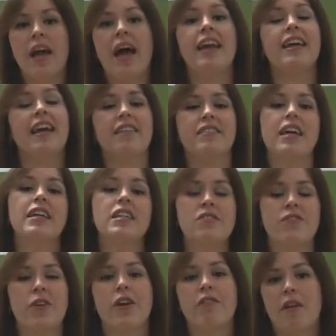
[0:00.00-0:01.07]
And again, that
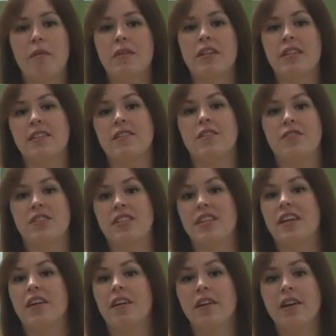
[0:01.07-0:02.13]
is very reminiscent of
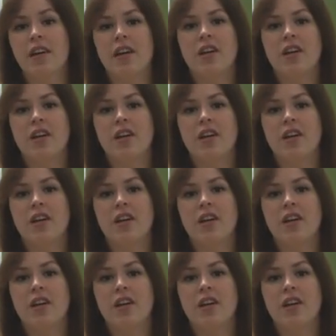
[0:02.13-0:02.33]
Zia.